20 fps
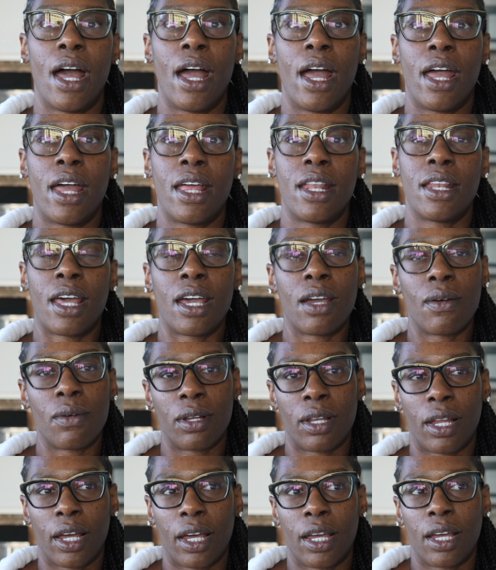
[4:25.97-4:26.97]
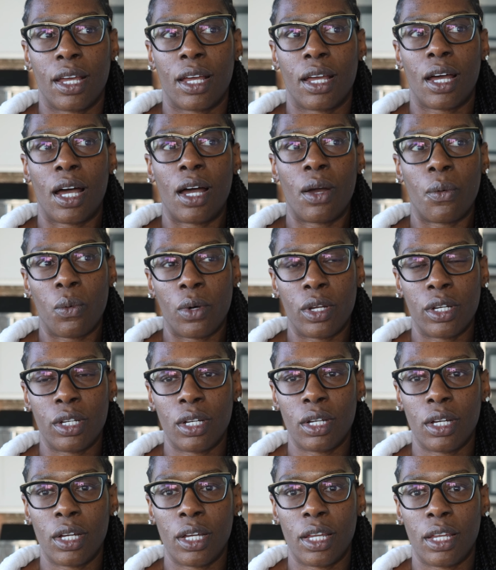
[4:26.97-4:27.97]
And they were like, I
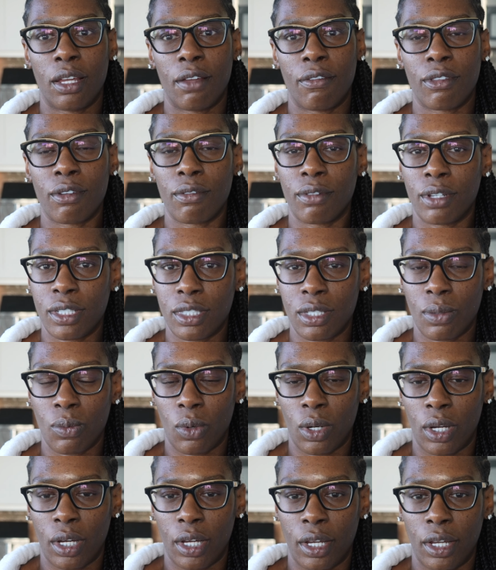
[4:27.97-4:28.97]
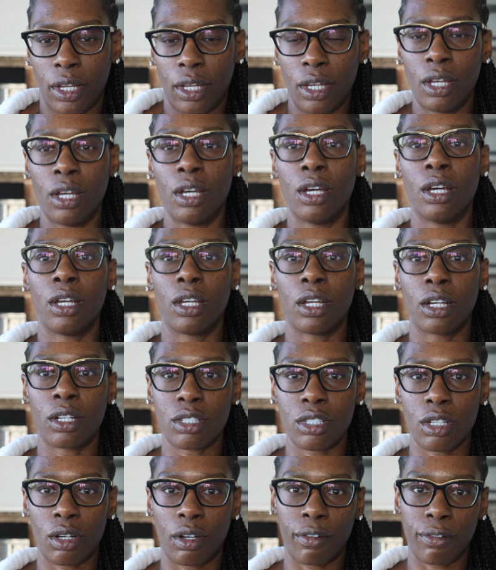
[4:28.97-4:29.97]
wonder if the reason why you're
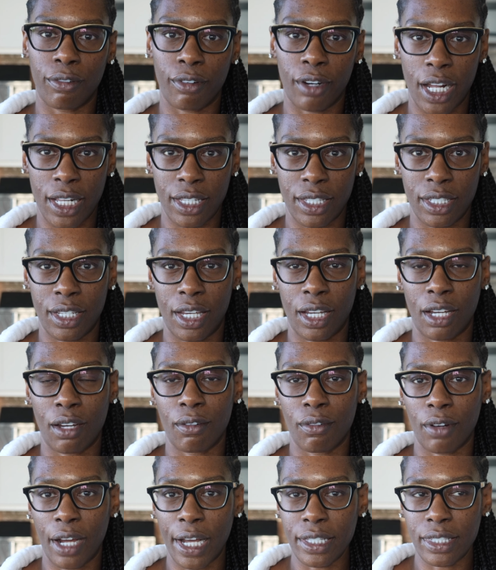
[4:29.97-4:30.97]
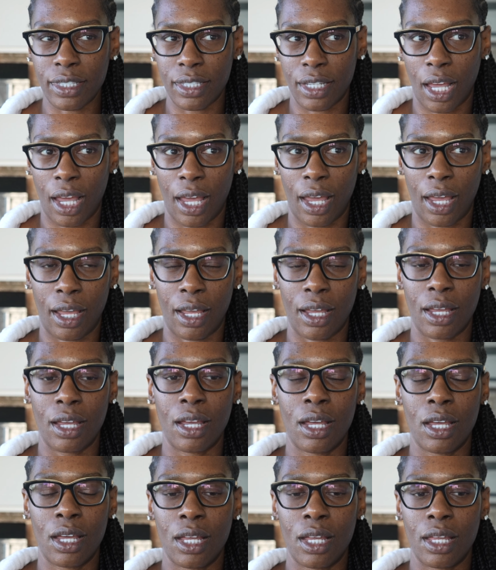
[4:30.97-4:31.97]
so afraid to take a rest day
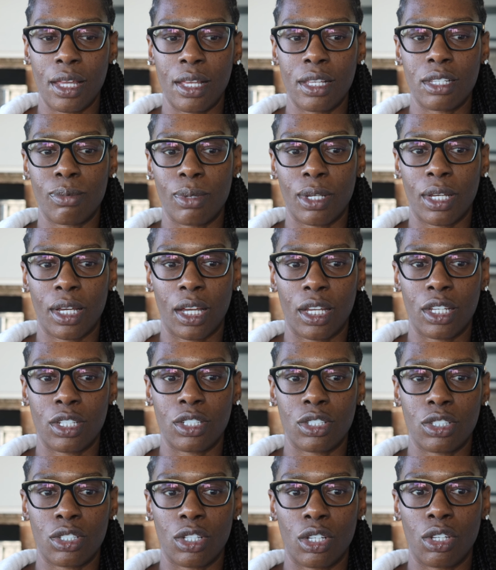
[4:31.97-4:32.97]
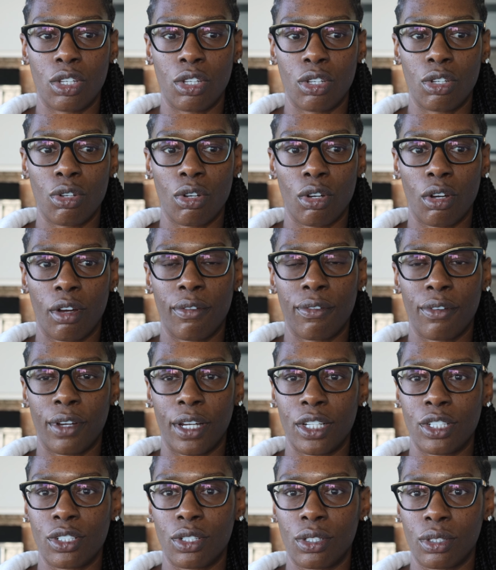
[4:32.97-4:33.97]
is because you're
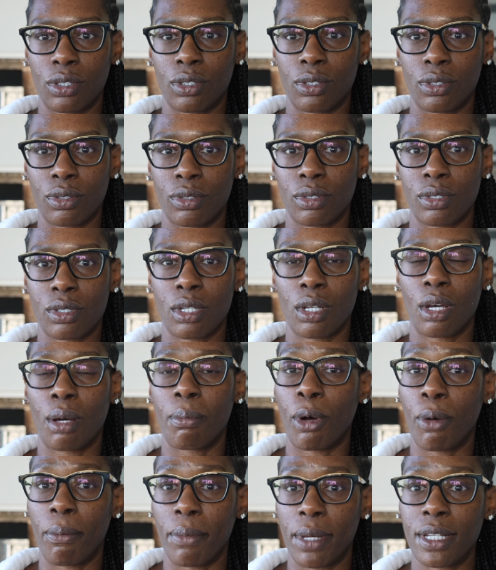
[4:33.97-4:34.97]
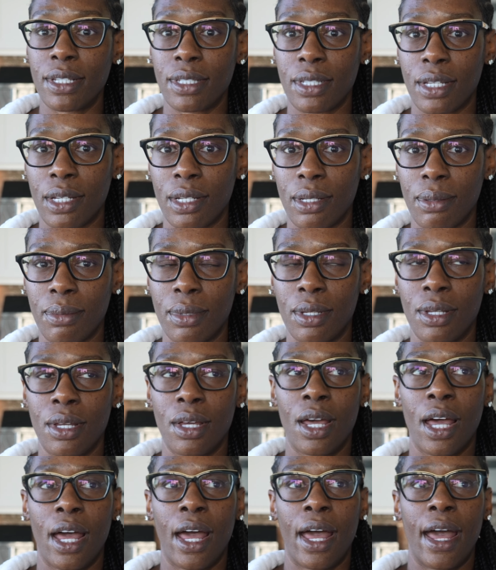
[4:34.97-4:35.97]
afraid you'll lose momentum.
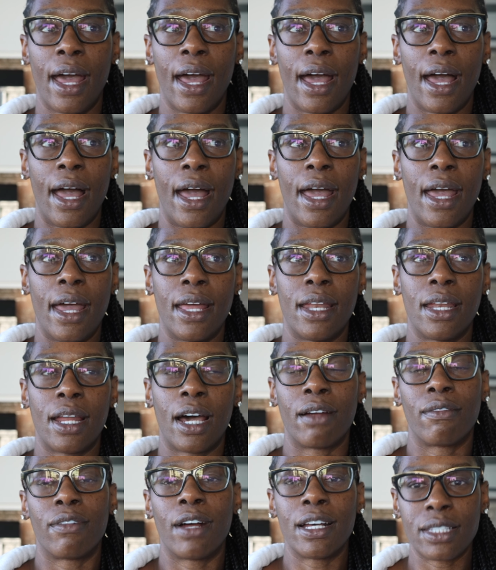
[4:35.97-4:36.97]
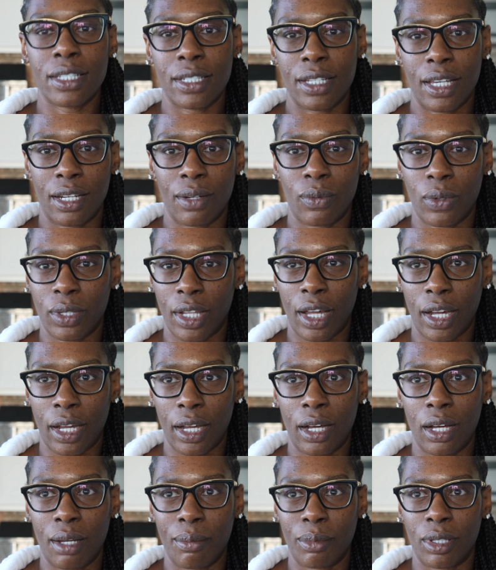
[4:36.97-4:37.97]
And I resonated with that
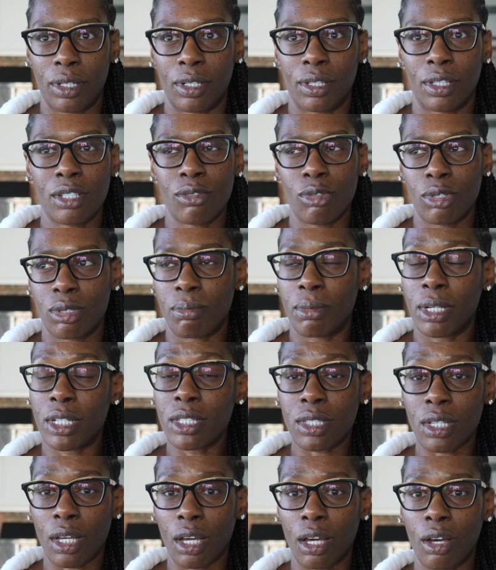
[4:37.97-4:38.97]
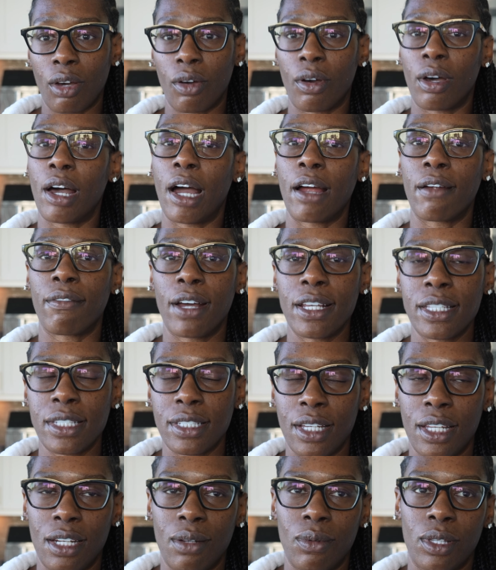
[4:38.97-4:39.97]
comment. This was months ago. I
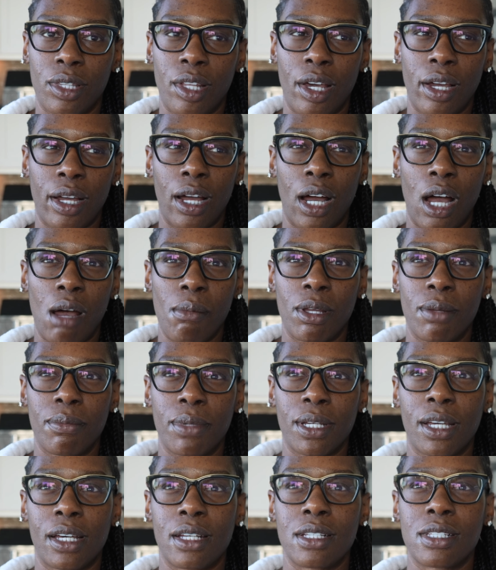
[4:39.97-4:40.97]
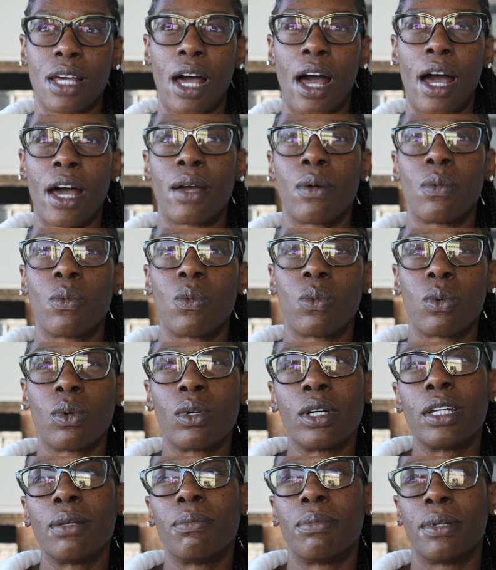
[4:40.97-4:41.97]
resonated with that comment because I
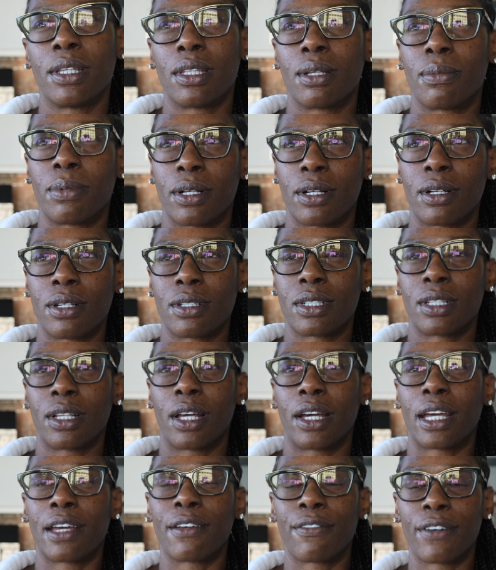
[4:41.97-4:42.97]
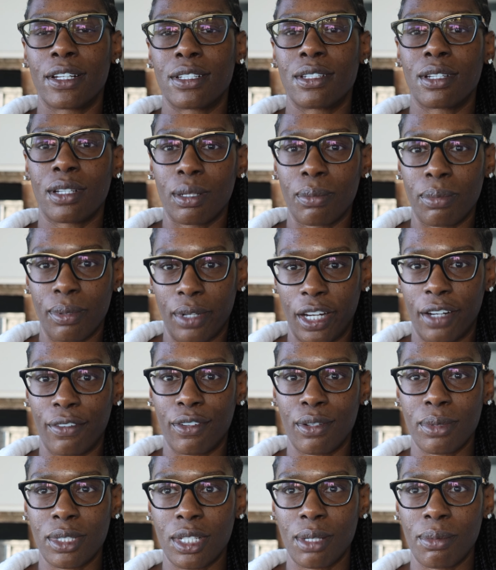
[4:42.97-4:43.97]
would be the person, like, if I took a break
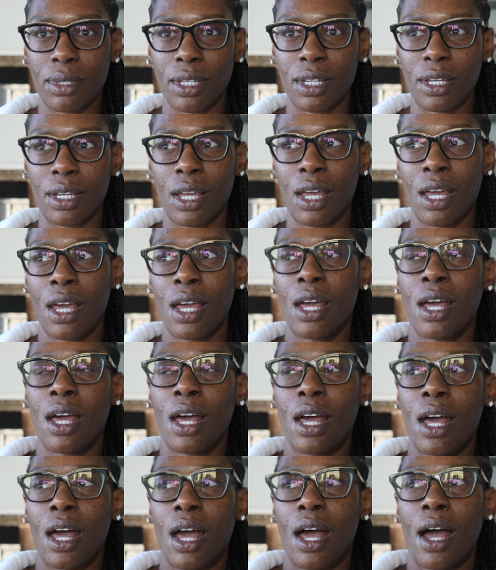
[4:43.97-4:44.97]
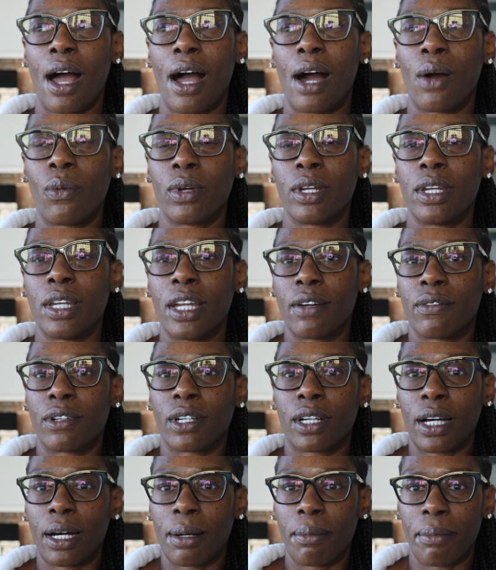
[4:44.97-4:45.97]
from something, I would never
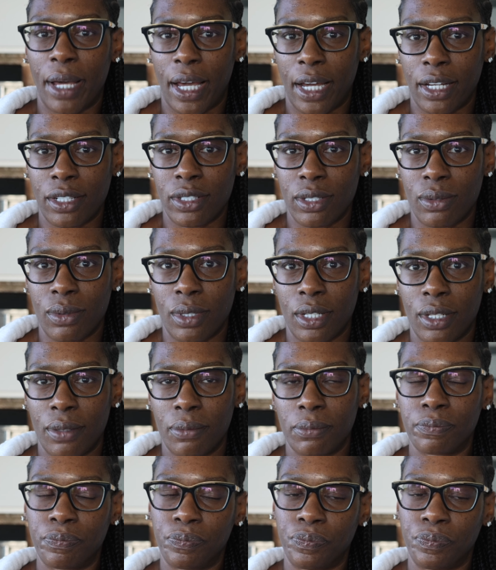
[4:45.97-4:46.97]
come back to it.